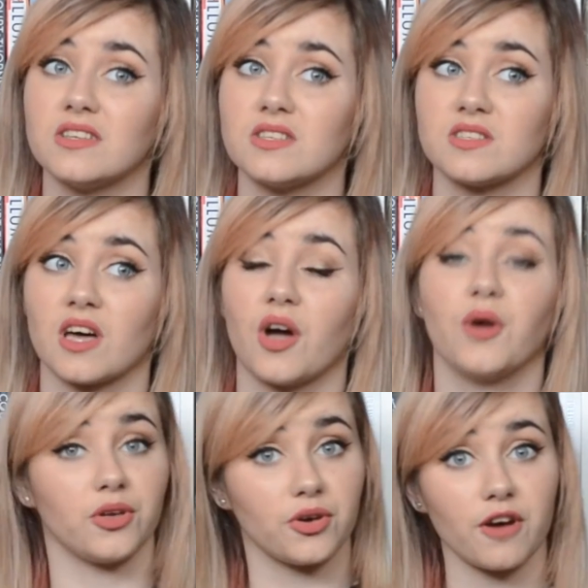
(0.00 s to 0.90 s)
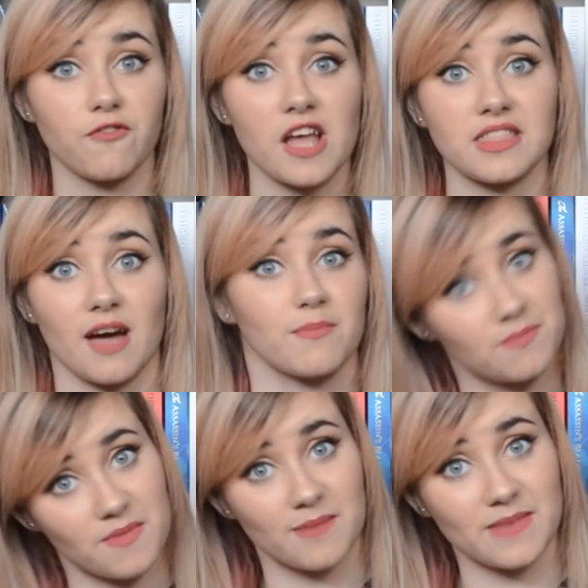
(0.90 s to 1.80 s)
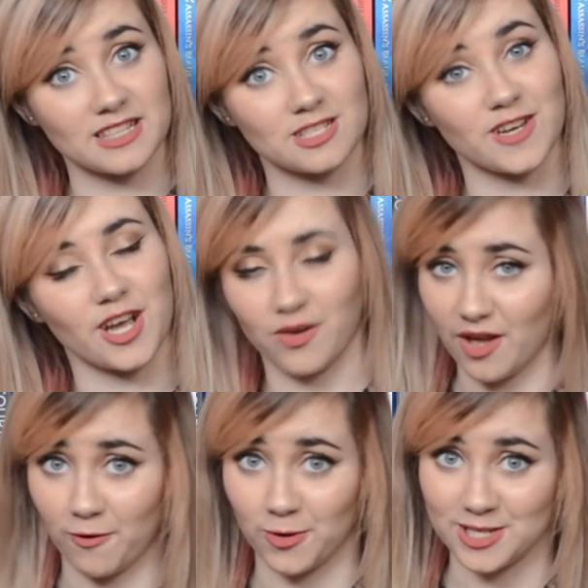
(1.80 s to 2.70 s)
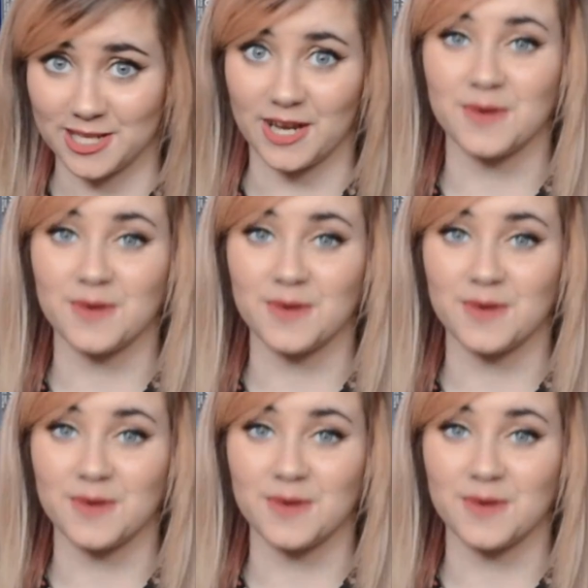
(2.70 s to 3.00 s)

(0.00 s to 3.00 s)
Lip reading: So you go find them and make this video if you want to.